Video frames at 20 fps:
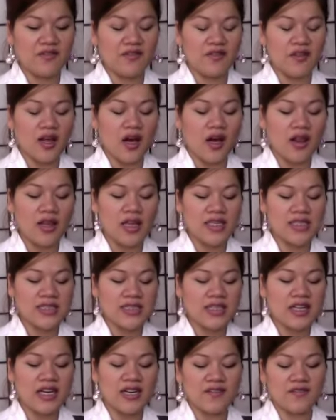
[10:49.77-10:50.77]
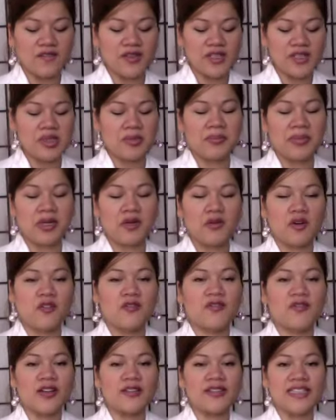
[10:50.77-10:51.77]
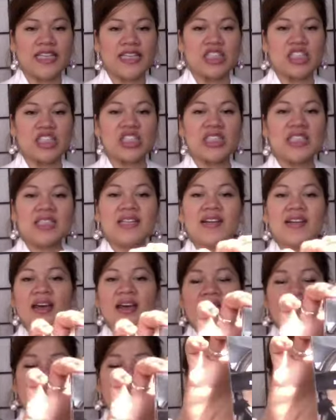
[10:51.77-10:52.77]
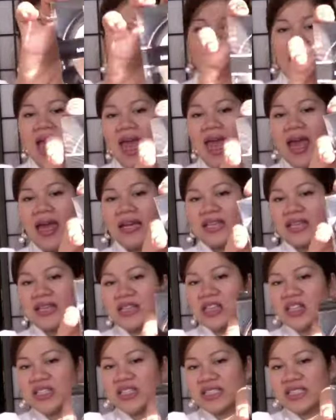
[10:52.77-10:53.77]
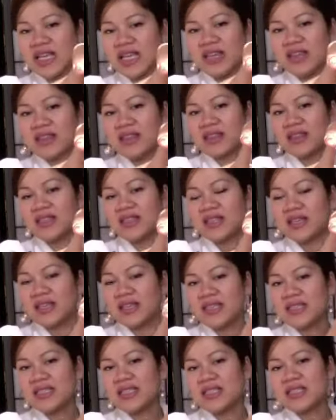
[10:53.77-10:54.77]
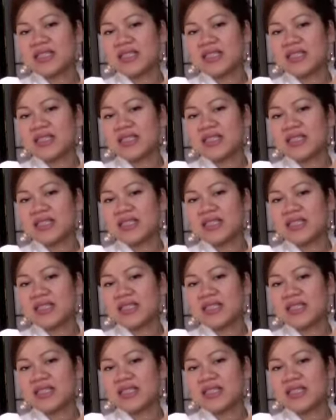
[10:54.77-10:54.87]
Flawless Coverage Mineral Foundation. And it looks like this.